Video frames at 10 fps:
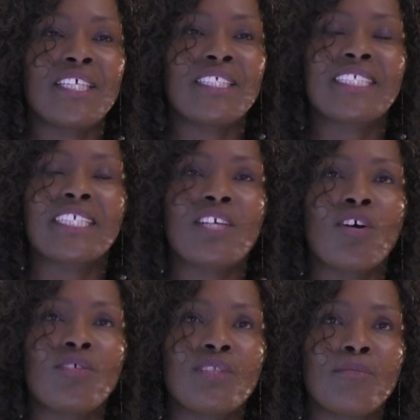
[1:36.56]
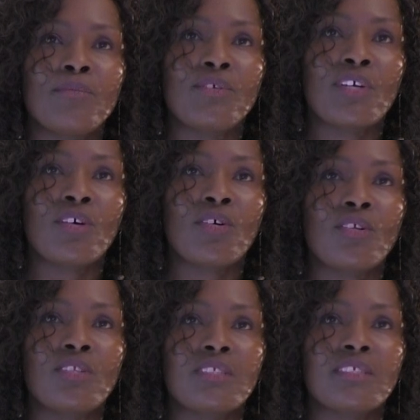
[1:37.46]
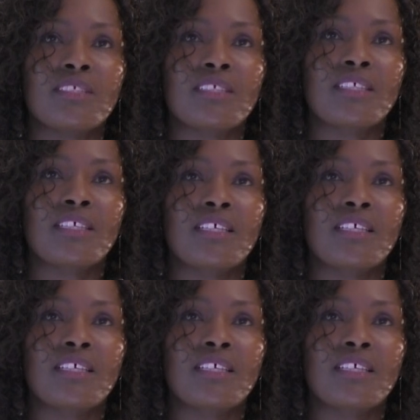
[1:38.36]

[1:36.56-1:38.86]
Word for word: seeing all the miracles,